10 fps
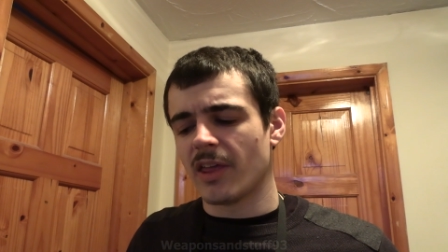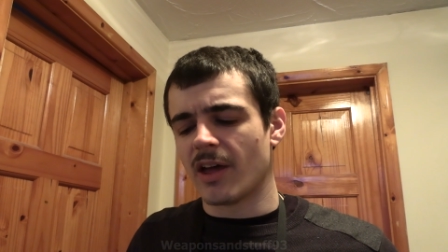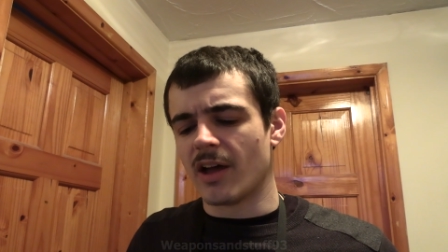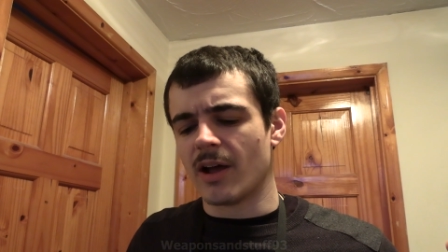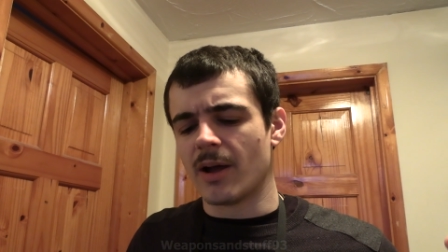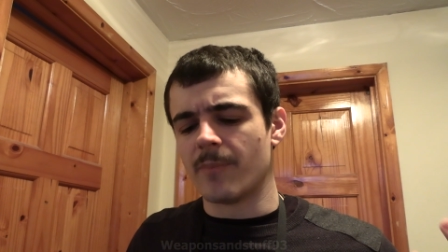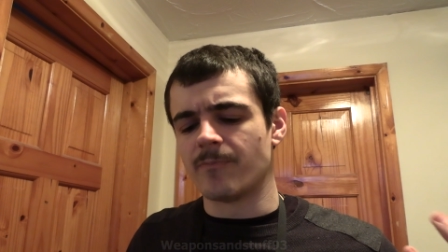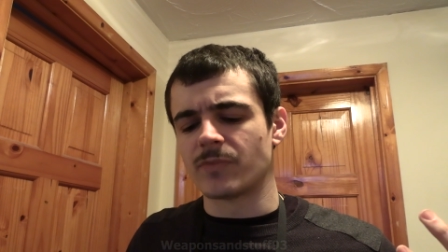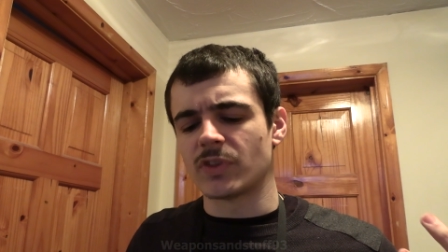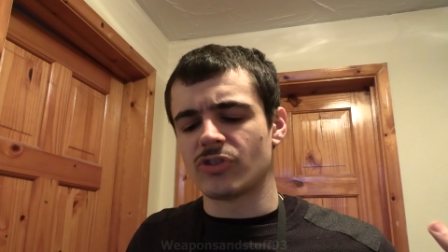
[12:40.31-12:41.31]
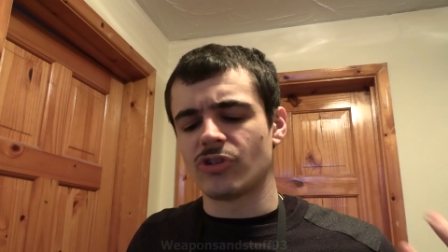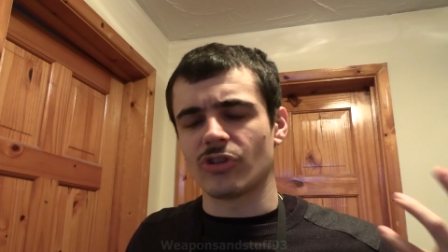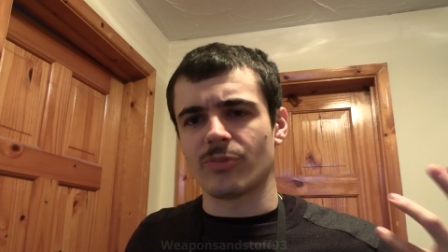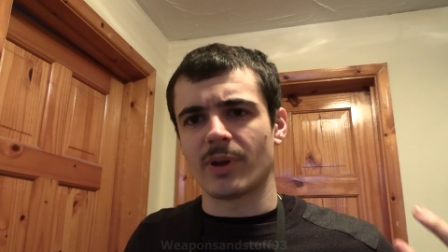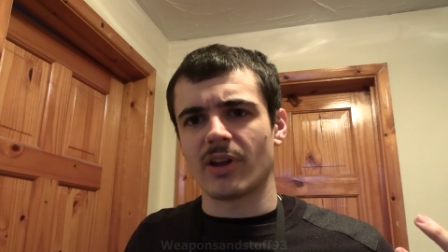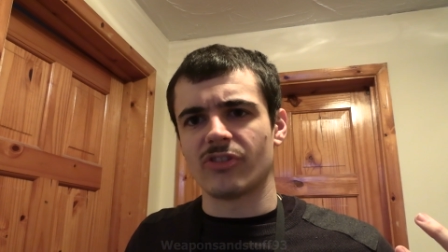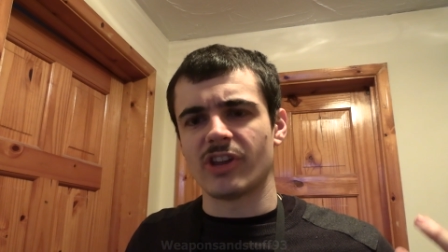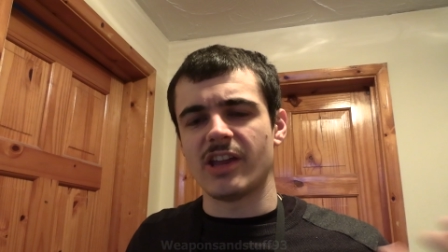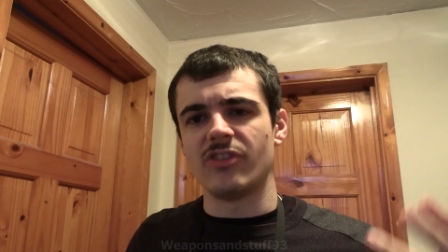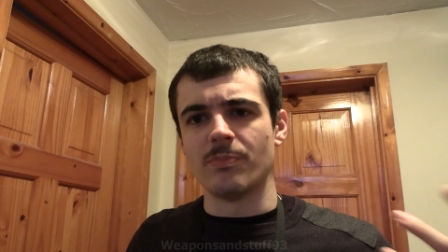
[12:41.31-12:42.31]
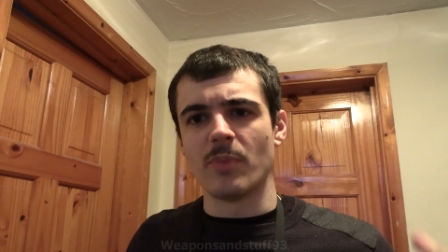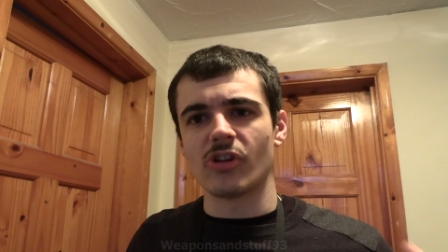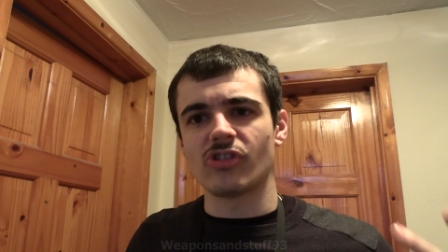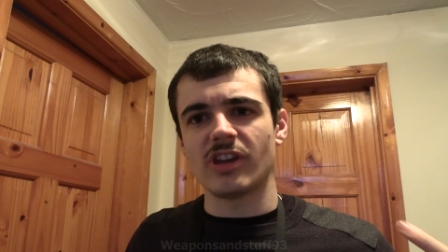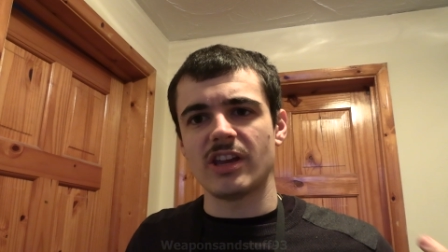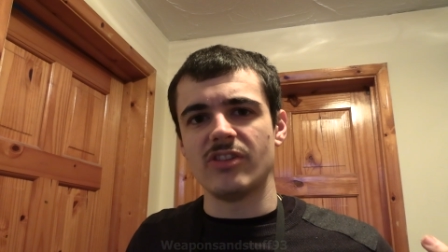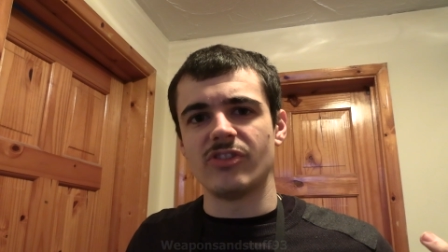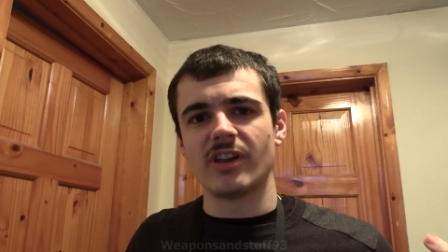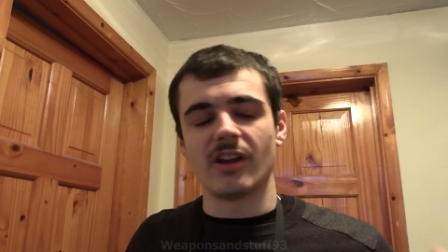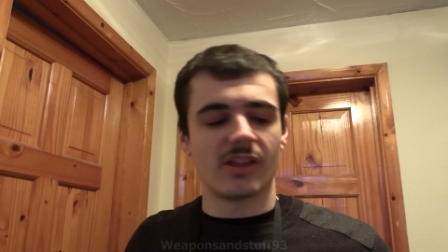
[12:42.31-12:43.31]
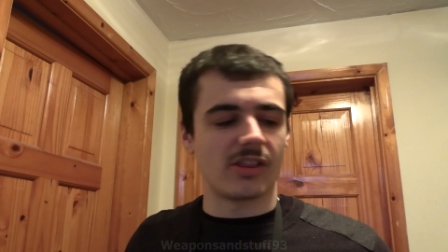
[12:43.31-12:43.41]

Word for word: um, just because it is much easier.